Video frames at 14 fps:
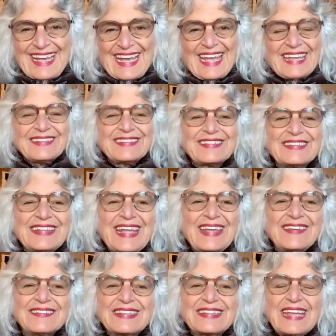And
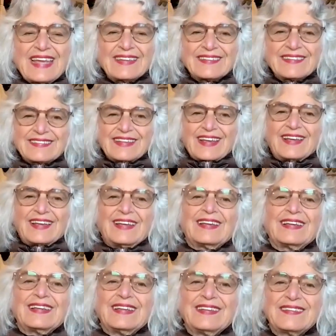today's guest
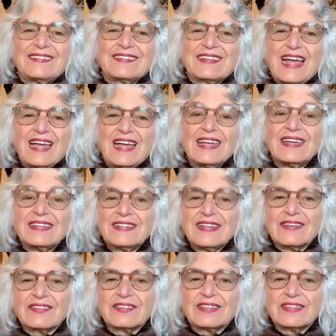is Sky
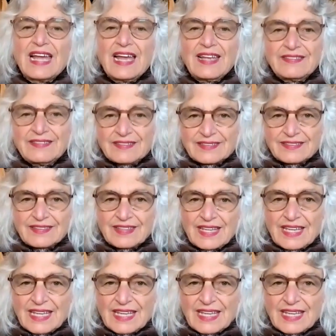Nelson Isaacs.